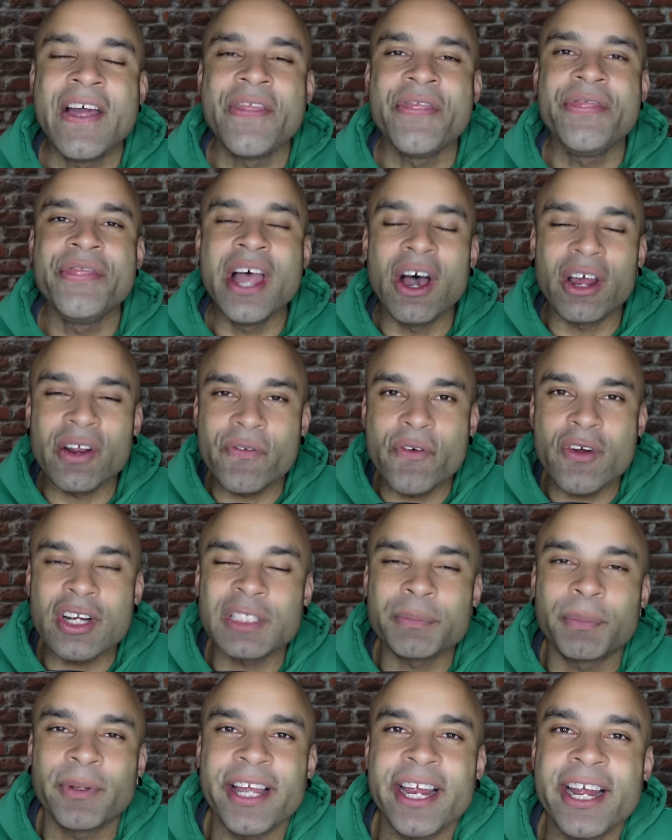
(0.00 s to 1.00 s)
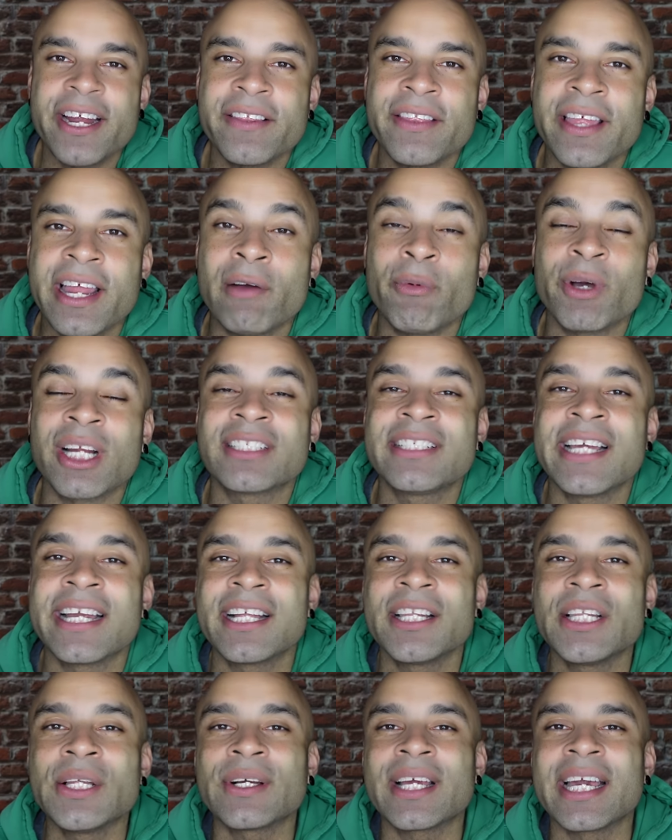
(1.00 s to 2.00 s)
Now the first player that I want to
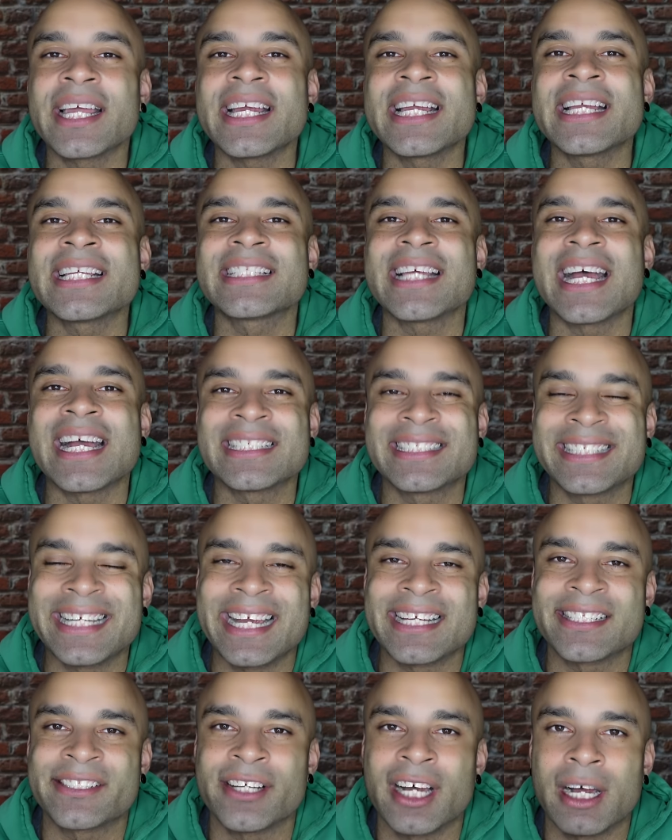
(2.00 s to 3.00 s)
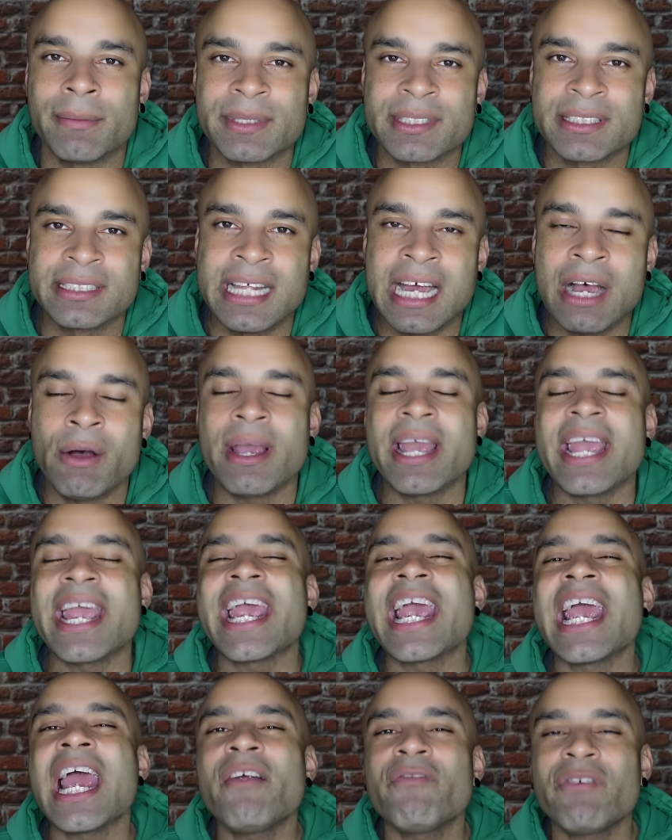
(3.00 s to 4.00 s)
take a look at is Isaiah Thomas. Now
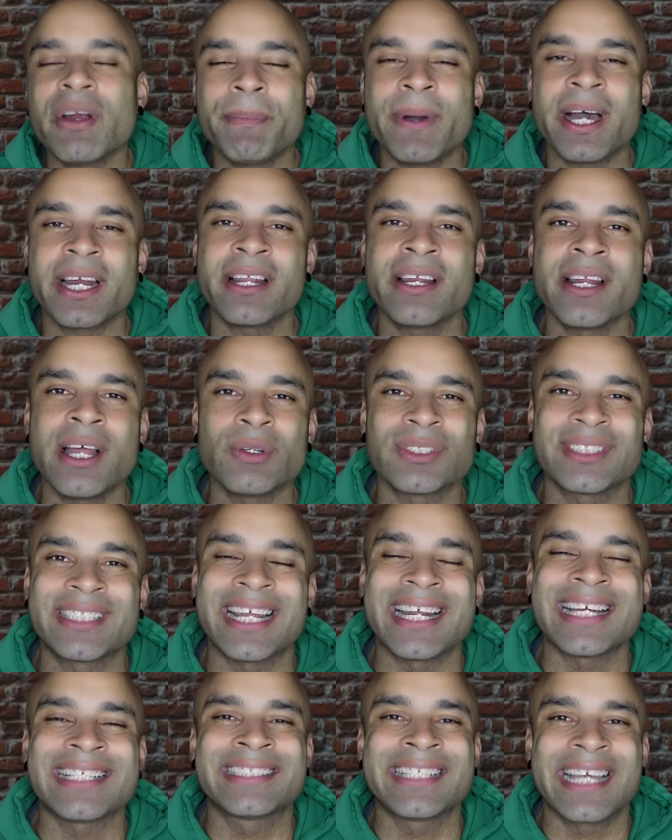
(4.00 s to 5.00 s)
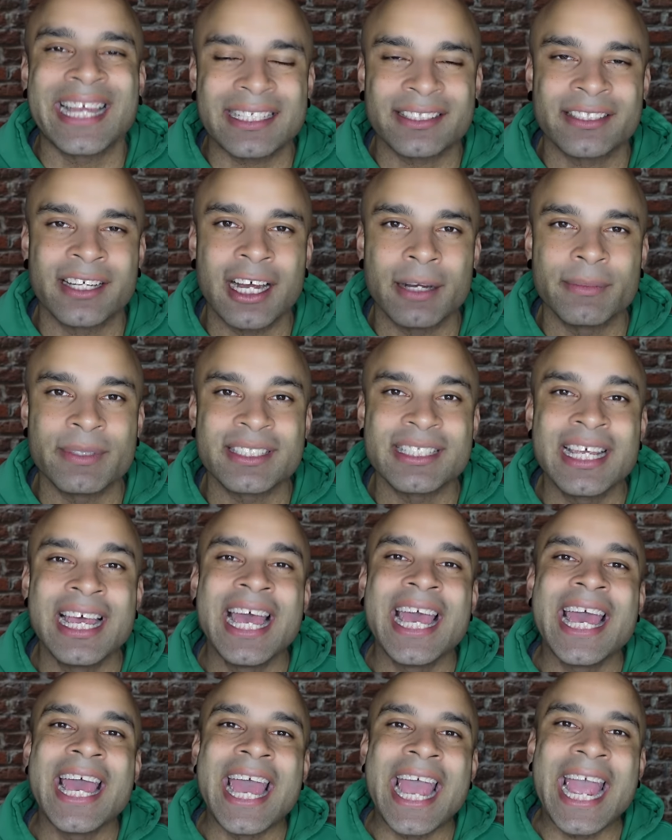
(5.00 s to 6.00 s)
everybody knows that Isaiah Thomas
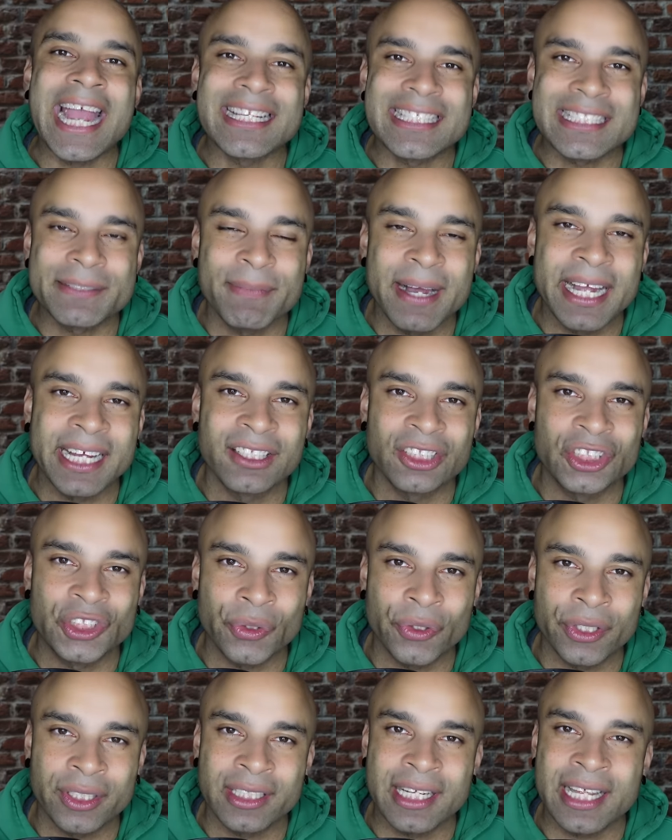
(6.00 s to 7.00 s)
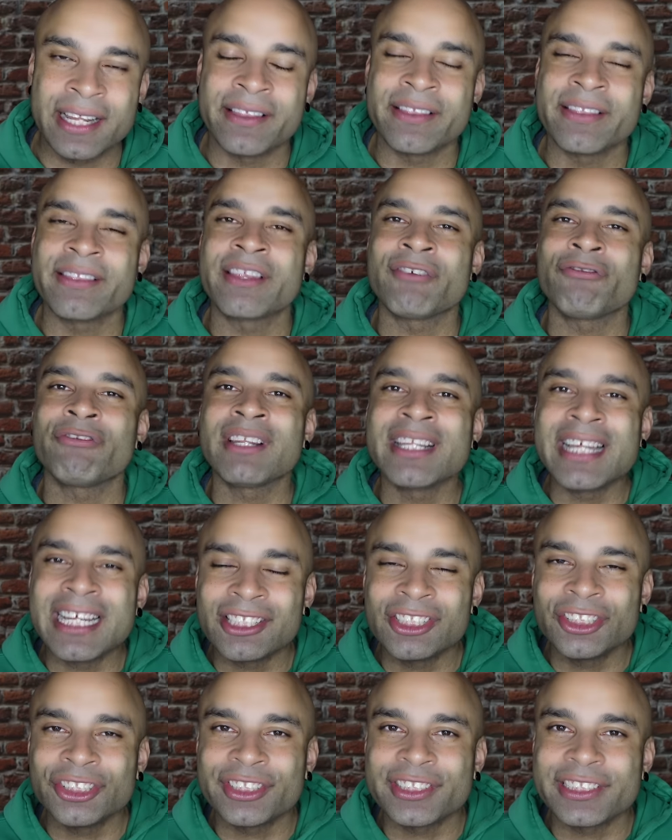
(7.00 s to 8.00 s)
hates Michael Jordan, and the
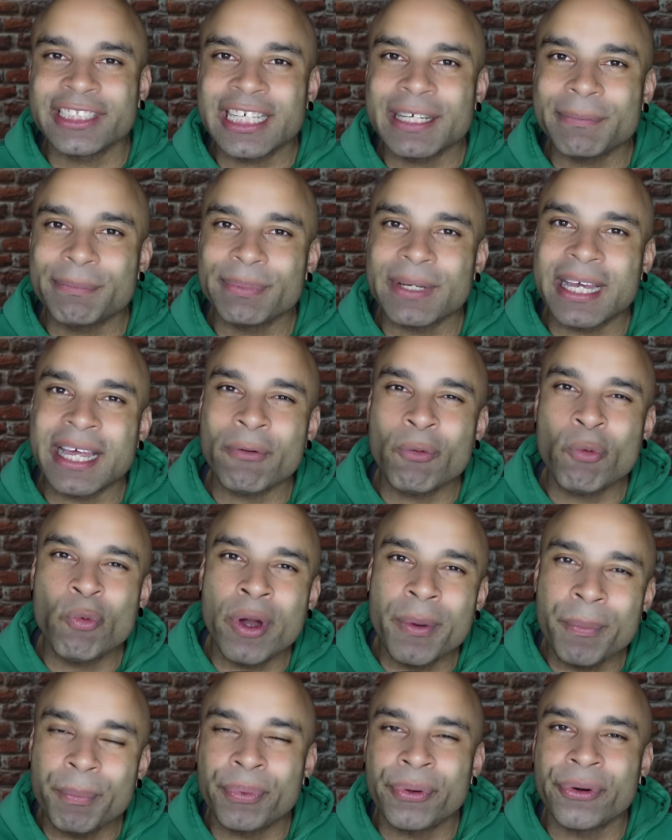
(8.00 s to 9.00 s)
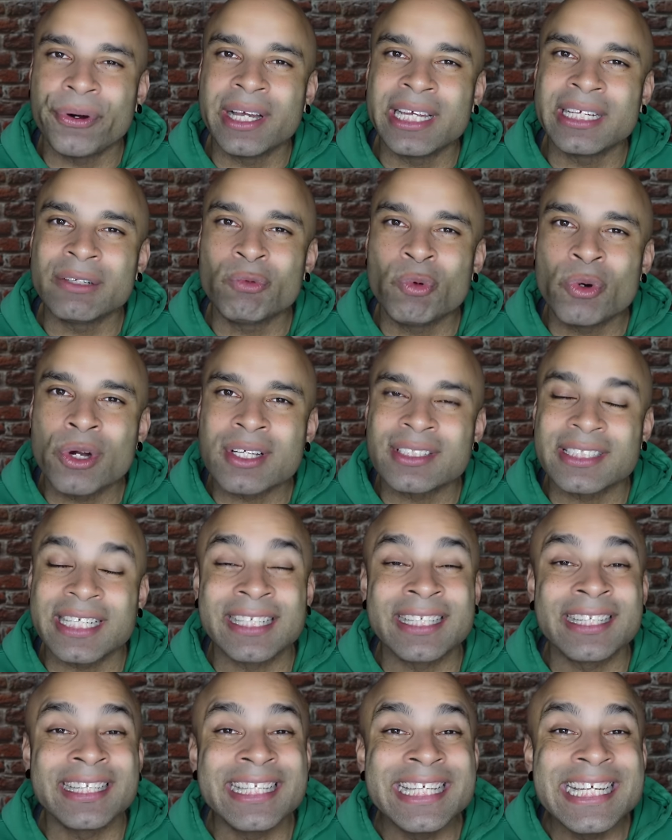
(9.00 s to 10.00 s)
relationship at one point was
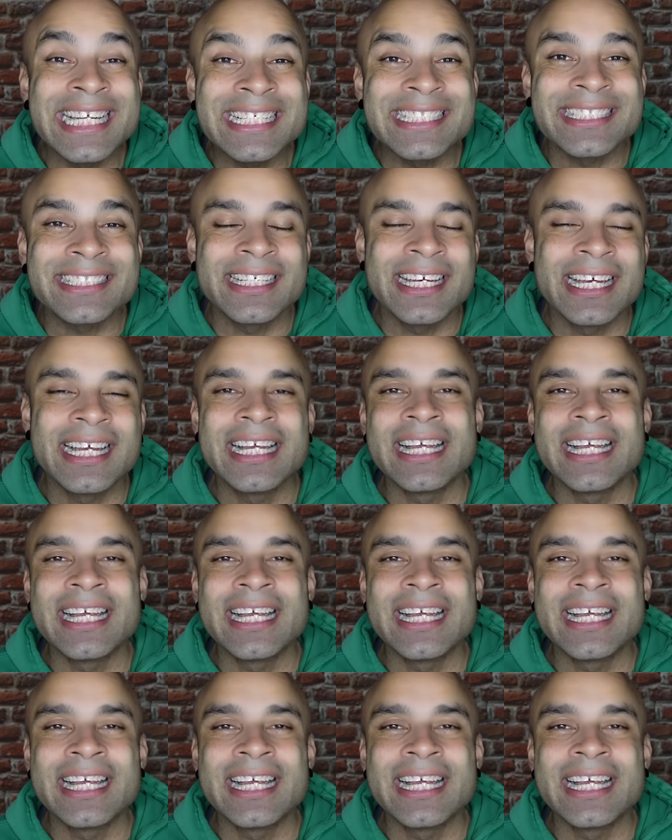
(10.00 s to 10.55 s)
at least